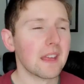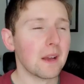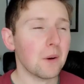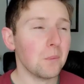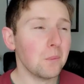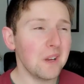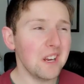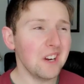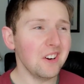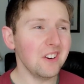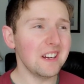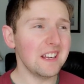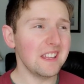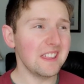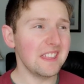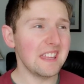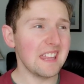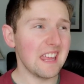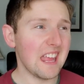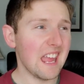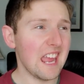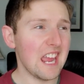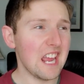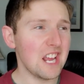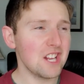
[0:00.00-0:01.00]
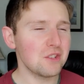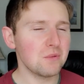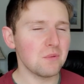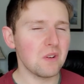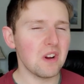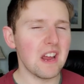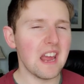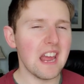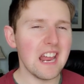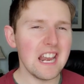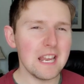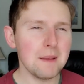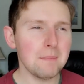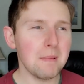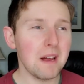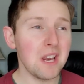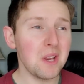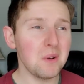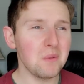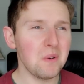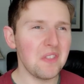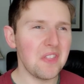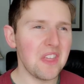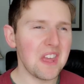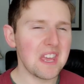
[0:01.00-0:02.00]
We are in the age where
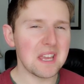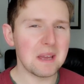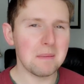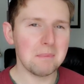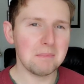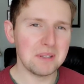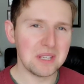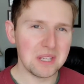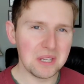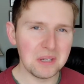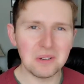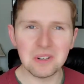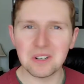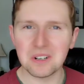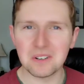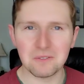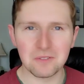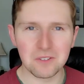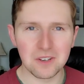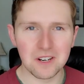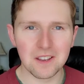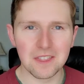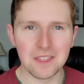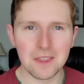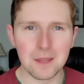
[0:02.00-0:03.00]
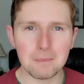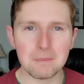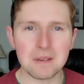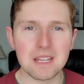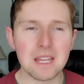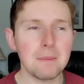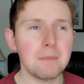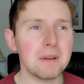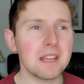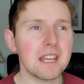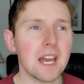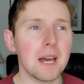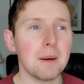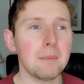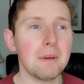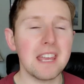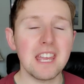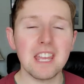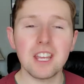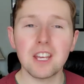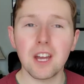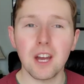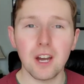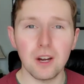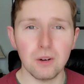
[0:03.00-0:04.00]
anybody with a computer in front of them can become
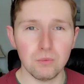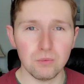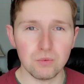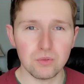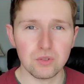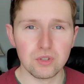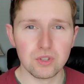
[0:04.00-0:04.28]
a coach.